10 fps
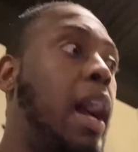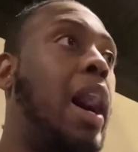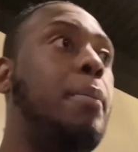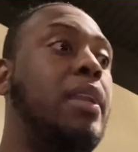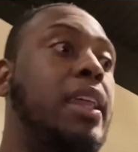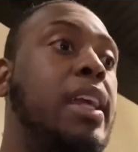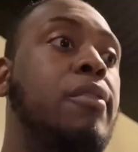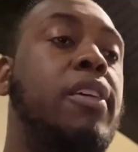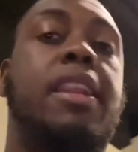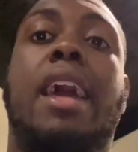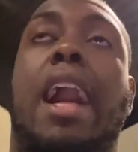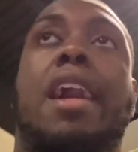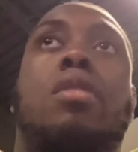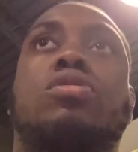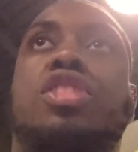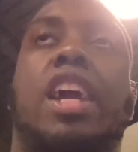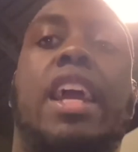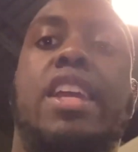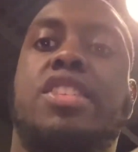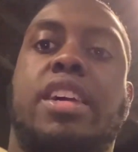I believe in it. I don't
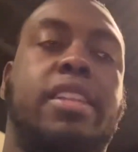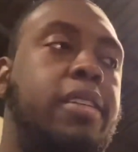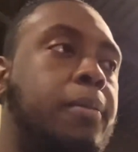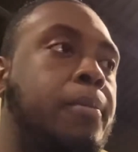change nothing.